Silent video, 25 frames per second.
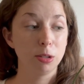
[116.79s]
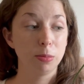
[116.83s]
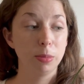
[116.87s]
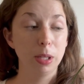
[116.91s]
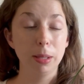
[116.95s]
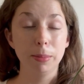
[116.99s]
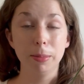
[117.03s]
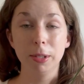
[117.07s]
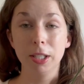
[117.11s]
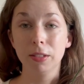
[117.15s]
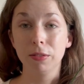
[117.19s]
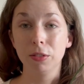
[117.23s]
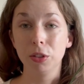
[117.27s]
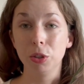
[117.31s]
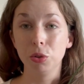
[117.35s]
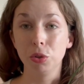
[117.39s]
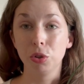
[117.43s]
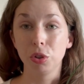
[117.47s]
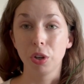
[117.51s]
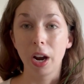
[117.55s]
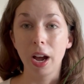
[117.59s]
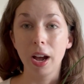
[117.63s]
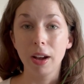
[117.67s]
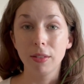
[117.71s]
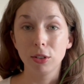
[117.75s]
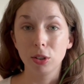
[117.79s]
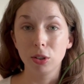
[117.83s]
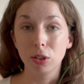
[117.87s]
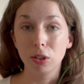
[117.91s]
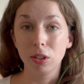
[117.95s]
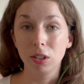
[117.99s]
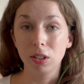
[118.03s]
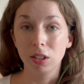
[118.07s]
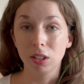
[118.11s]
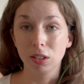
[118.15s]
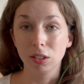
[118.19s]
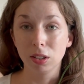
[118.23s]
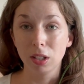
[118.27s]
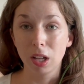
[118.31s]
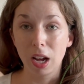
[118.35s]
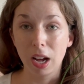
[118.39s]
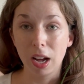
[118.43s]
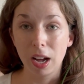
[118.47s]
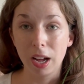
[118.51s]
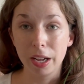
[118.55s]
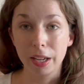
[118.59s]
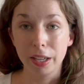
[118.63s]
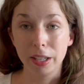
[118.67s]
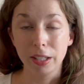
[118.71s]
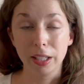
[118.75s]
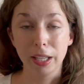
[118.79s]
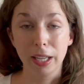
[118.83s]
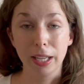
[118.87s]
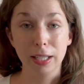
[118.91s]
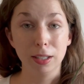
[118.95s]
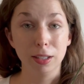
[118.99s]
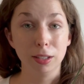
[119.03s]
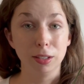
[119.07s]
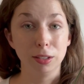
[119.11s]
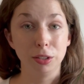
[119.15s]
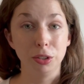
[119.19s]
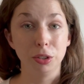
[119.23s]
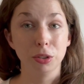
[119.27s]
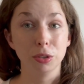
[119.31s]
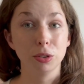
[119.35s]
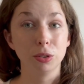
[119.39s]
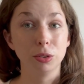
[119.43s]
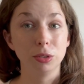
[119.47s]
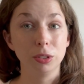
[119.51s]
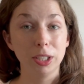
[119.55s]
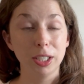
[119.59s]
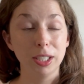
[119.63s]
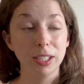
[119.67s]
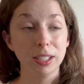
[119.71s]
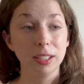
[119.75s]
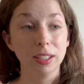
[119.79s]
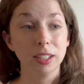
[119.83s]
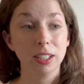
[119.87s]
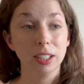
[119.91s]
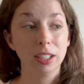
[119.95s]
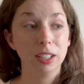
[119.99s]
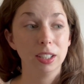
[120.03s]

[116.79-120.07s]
maybe if you travel a lot and you're only